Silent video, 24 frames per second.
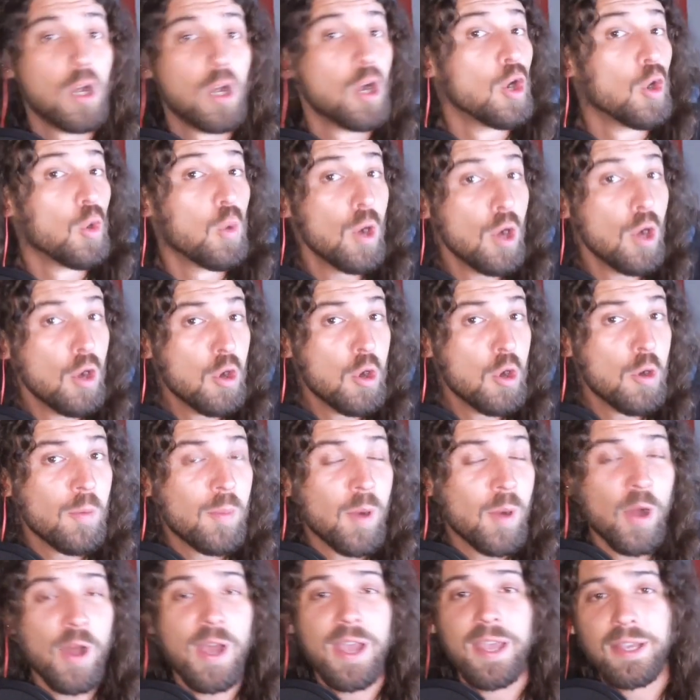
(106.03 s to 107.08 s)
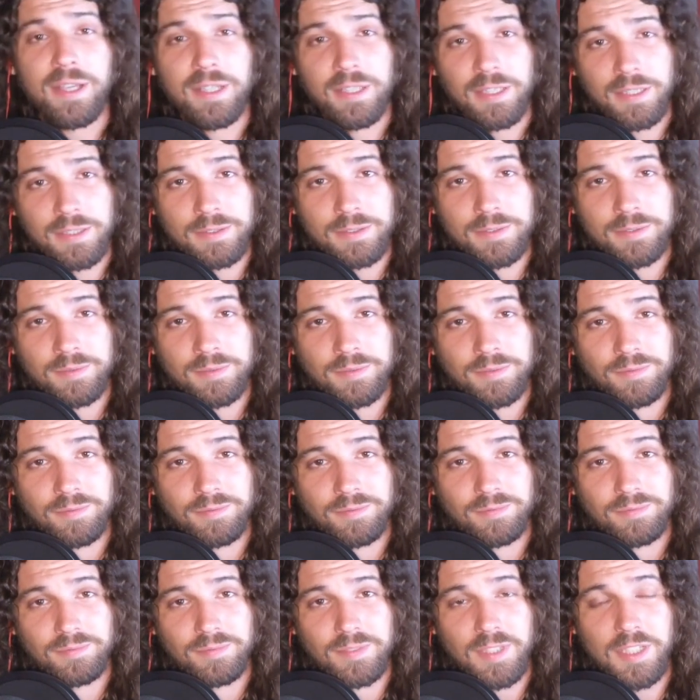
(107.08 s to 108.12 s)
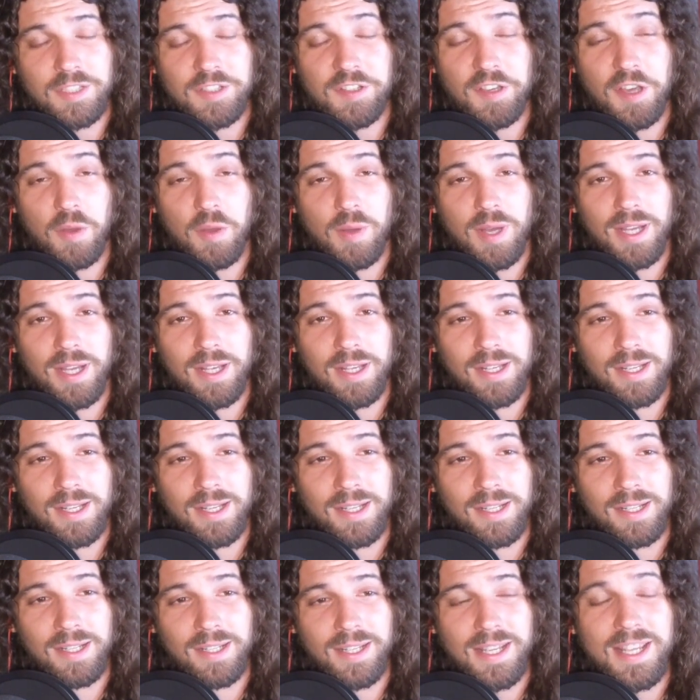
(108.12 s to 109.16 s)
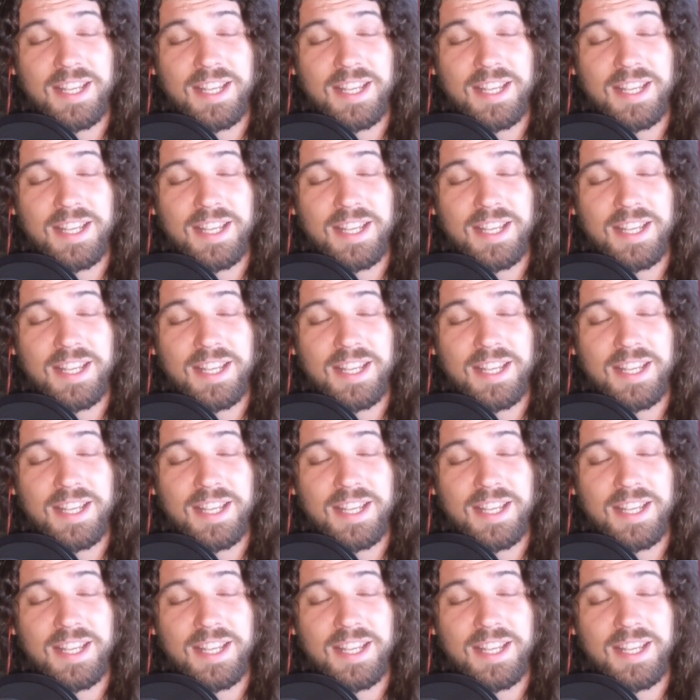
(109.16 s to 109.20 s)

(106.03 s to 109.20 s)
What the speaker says: woo boy. So